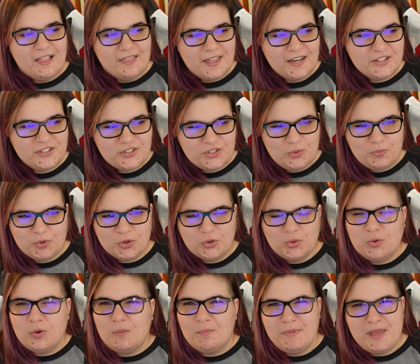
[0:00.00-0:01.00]
That is super
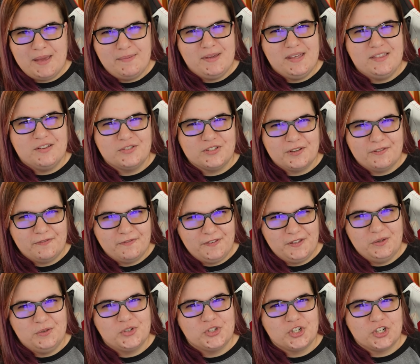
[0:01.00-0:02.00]
cool. Maybe there's a
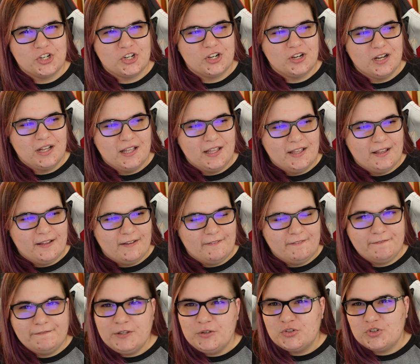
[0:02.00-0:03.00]
future
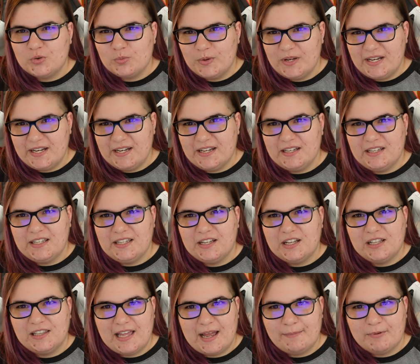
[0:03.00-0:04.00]
Read It and Eat
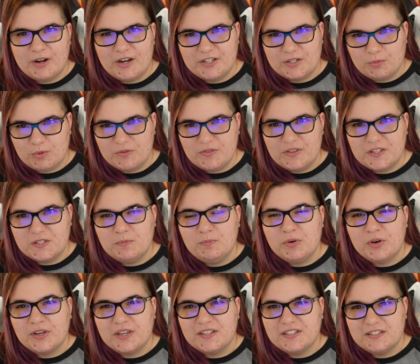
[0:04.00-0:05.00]
collaboration where this
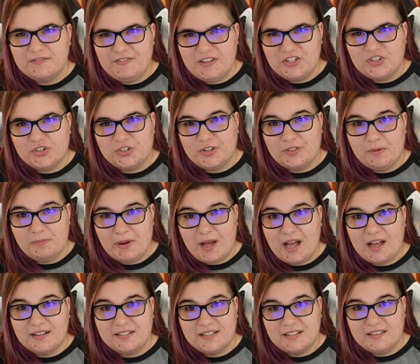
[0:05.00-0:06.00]
book is featured in the
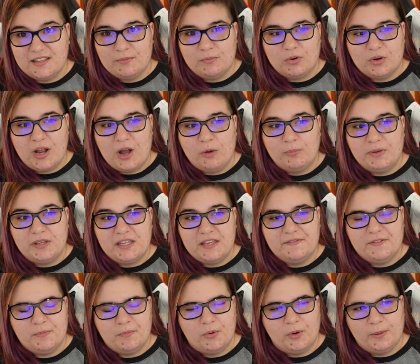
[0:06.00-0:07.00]
box and then we're helping
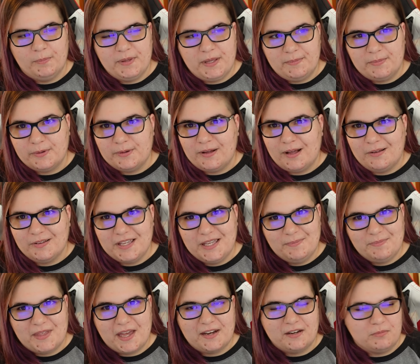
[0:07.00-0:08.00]
even more people. I'll
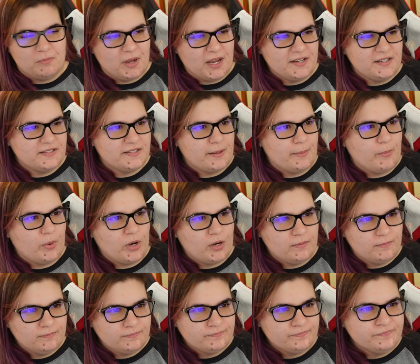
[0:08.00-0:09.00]
keep that in mind somewhere.